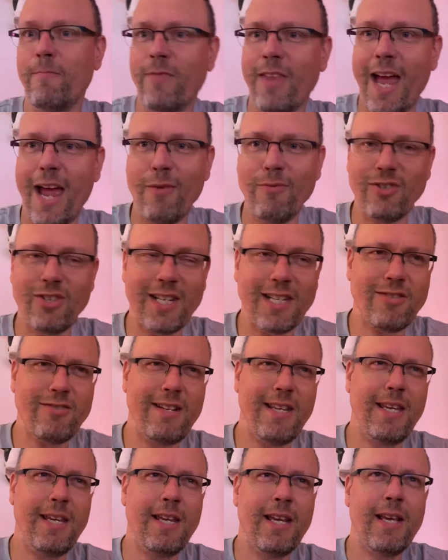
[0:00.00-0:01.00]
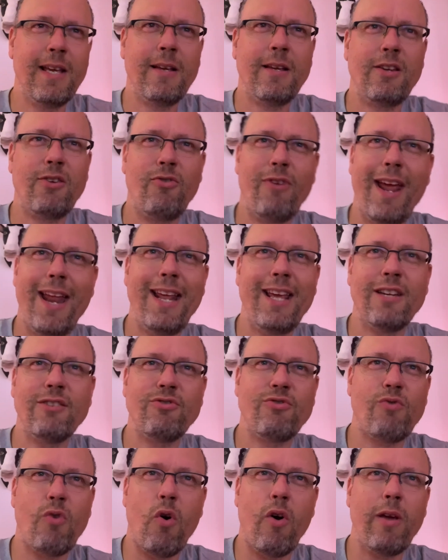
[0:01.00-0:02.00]
I was actually creating a
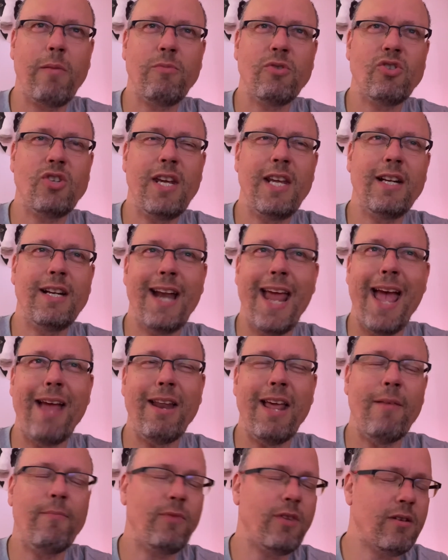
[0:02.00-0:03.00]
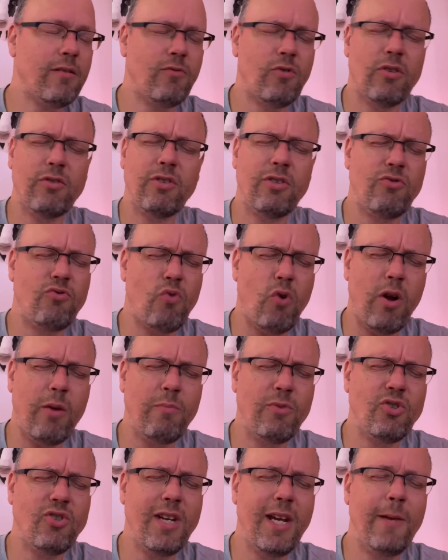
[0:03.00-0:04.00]
drawing machine, not a drawing
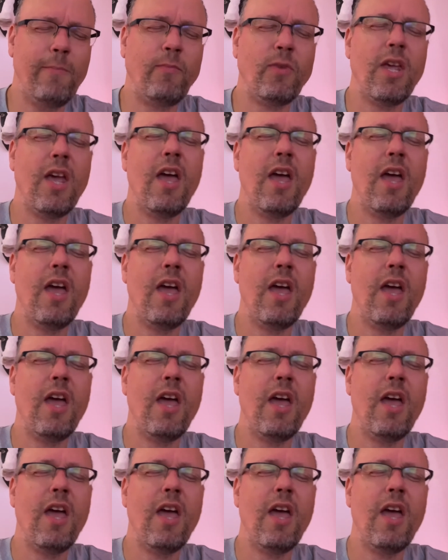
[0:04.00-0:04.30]
machine,